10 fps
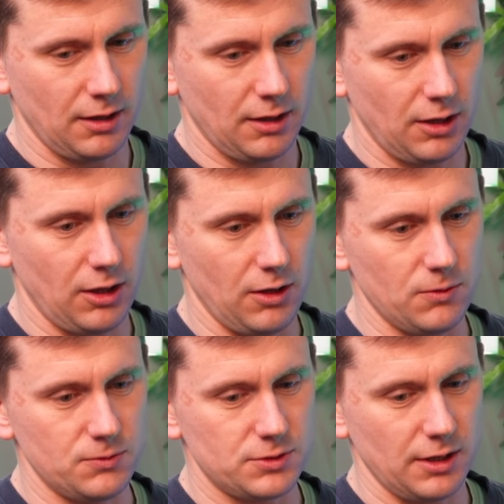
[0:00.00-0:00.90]

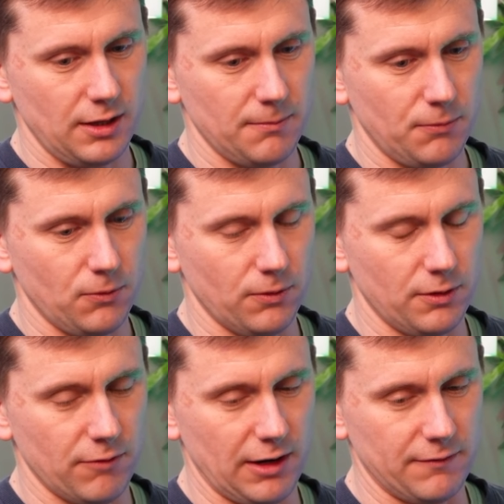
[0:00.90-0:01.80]
hugely important
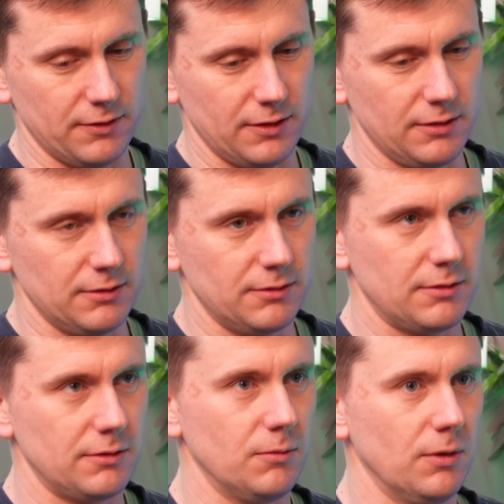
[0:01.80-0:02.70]
and relevant in
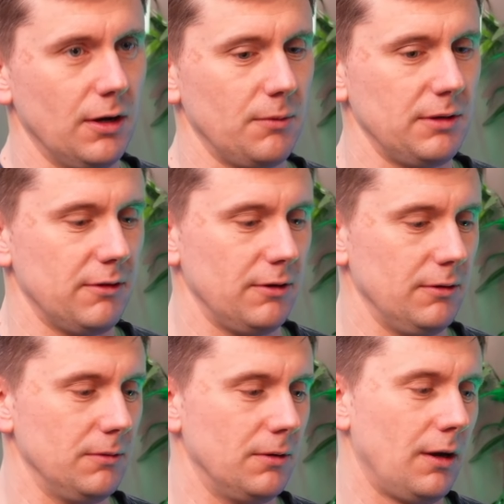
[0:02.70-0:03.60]
the work we do.